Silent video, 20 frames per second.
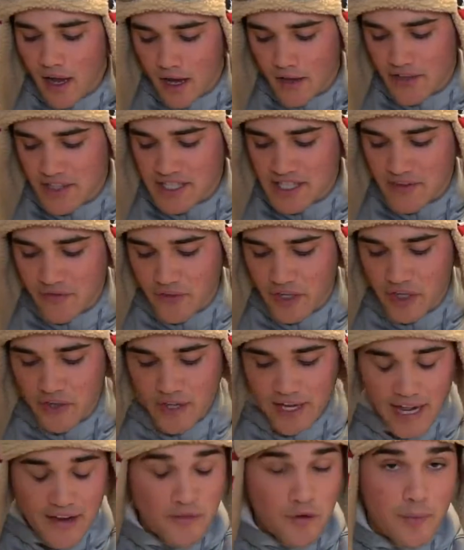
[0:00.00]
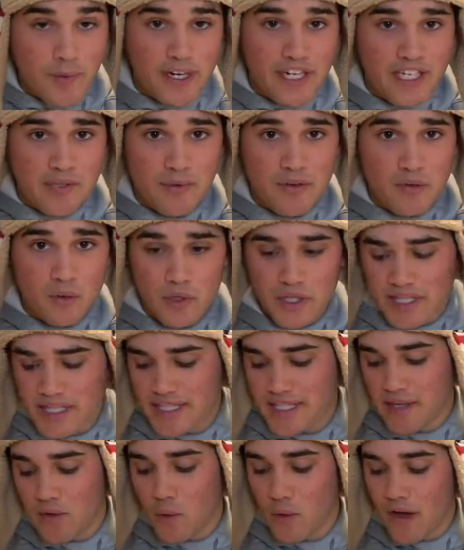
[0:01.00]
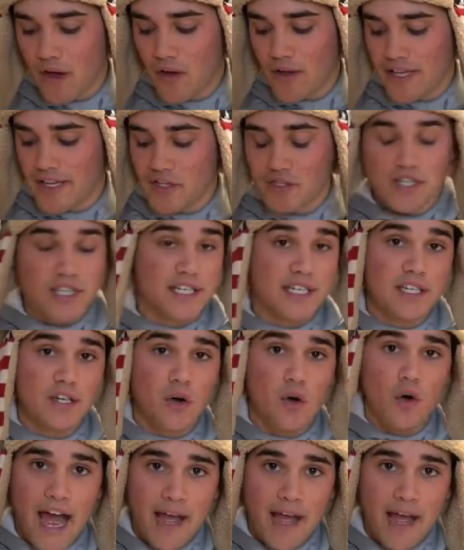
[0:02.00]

This is a video that everybody's been releasing. Well, here's the deal.